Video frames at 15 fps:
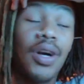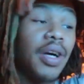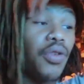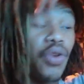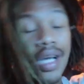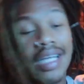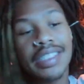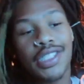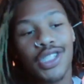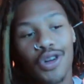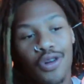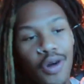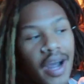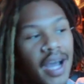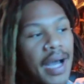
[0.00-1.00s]
On
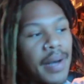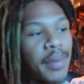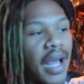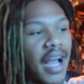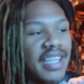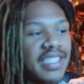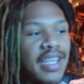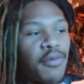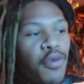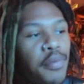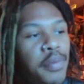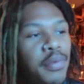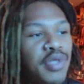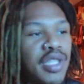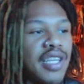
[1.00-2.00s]
Instagram, like I see him on
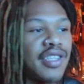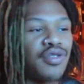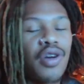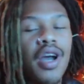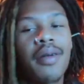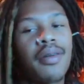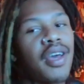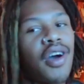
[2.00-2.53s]
people's Instagram,